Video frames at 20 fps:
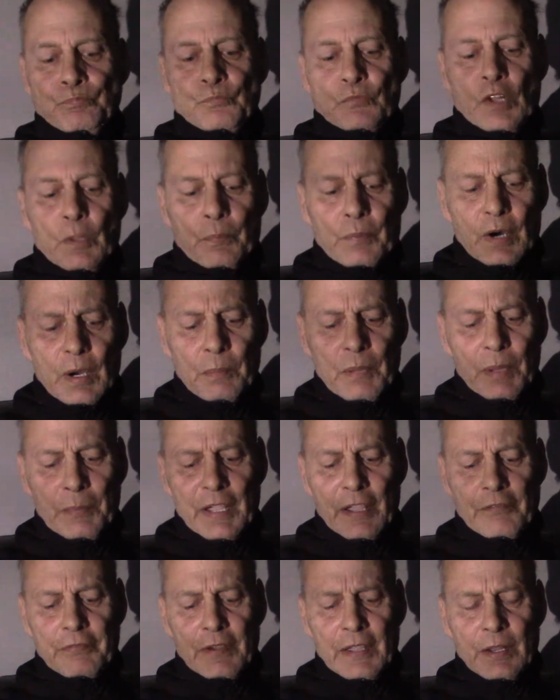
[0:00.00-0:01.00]
The problem
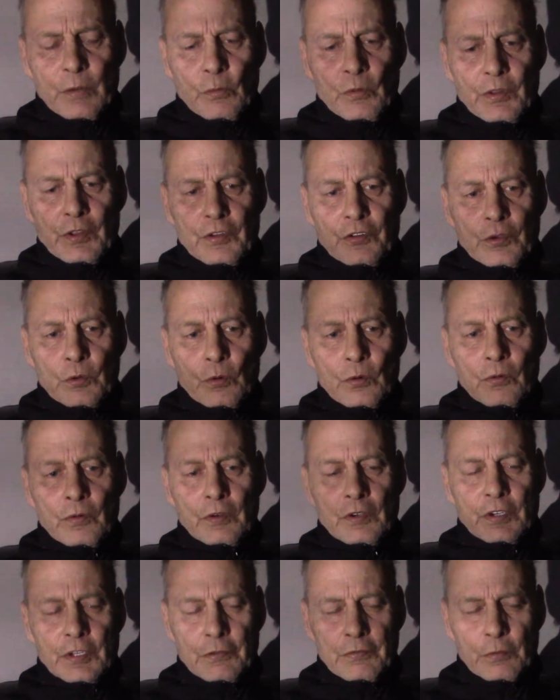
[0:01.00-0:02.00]
I find with the
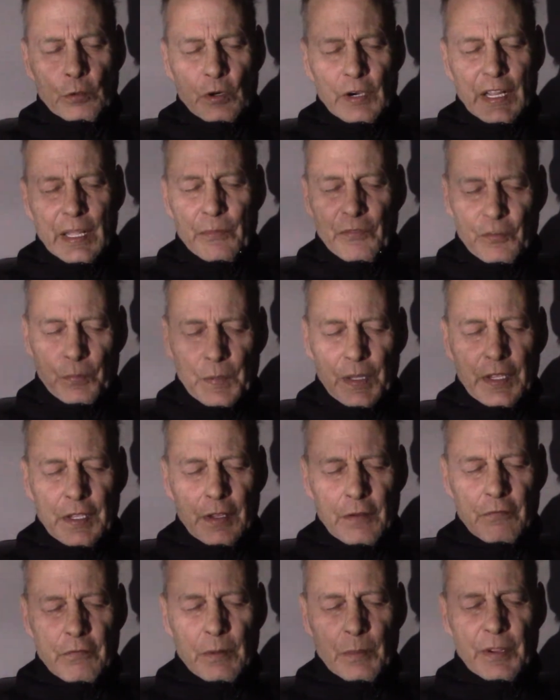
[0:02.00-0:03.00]
Tavor, and I'm
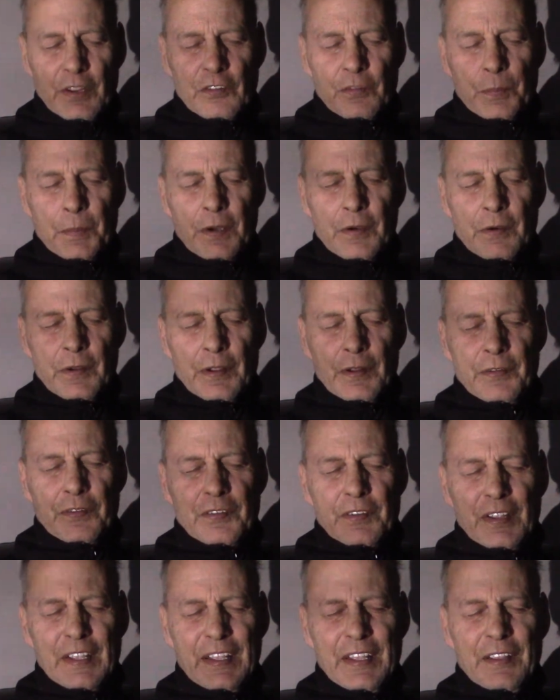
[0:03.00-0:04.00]
speaking from experience,
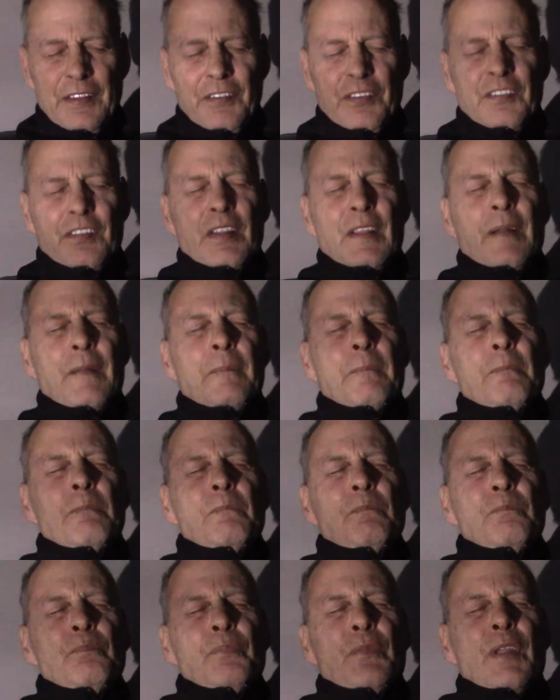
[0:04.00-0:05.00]
is
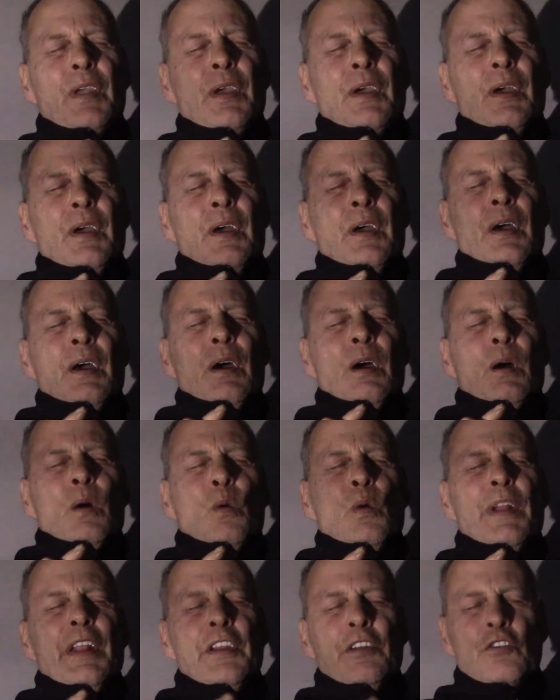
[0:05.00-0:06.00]

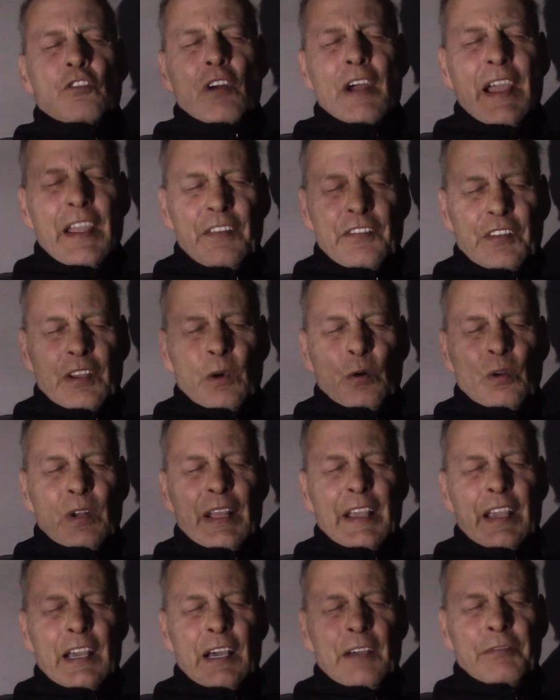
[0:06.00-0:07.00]
when it dries out,
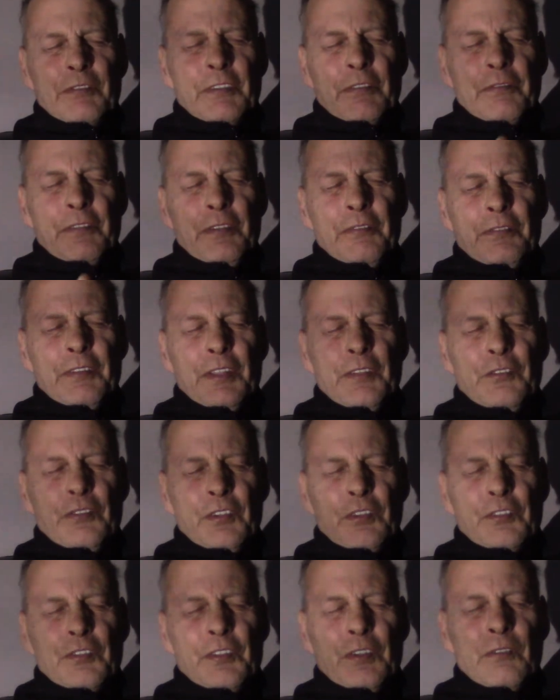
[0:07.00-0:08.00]
like after 50,
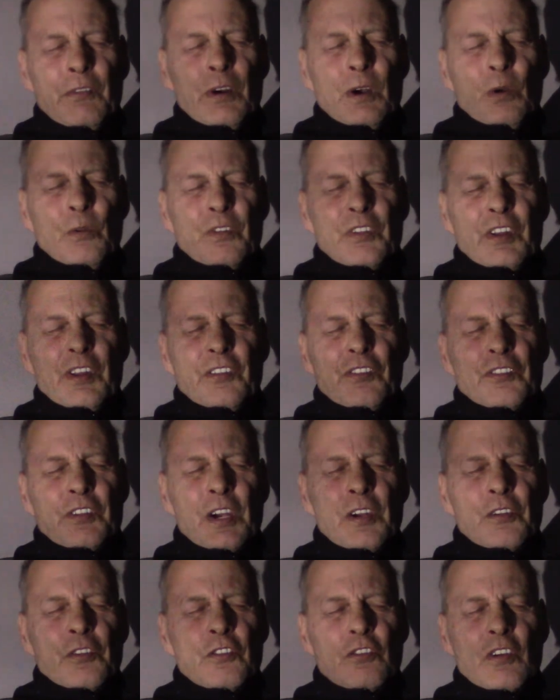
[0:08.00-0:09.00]
60 rounds, and it
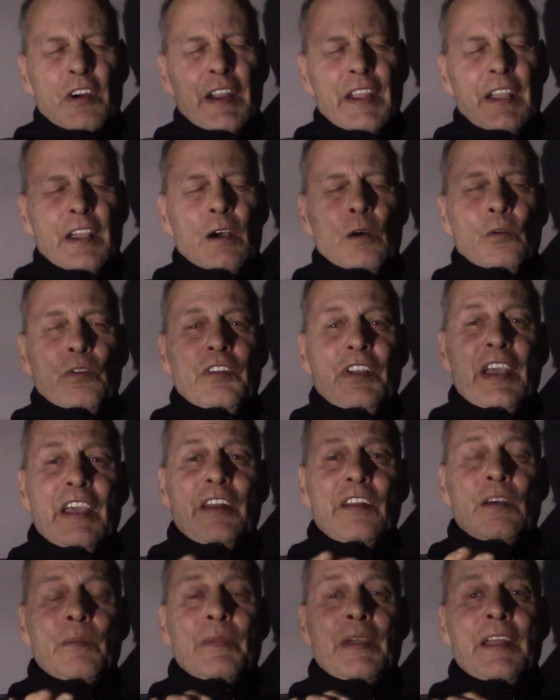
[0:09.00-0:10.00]
starts drying out, you
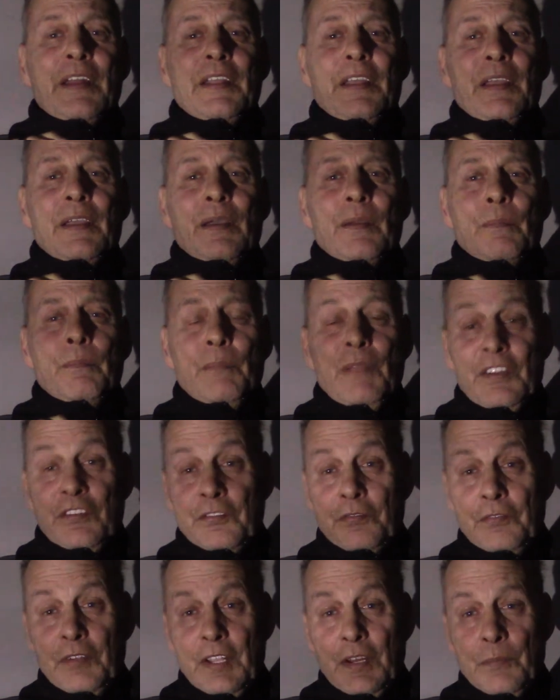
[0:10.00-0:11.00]
end up getting
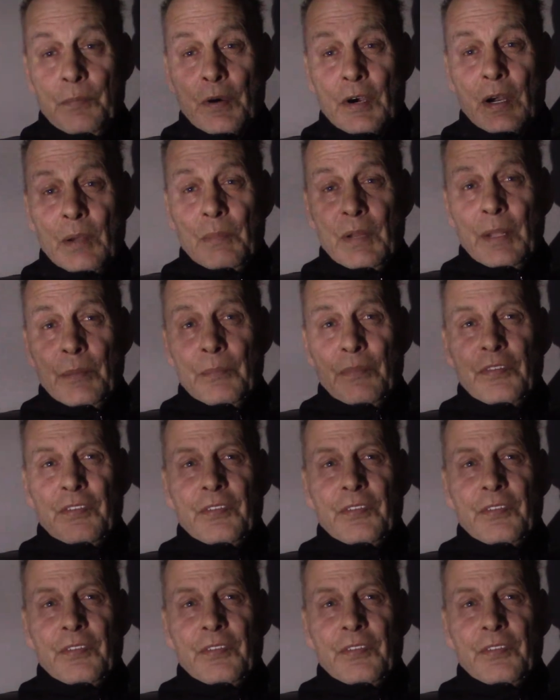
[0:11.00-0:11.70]
misfeed problems,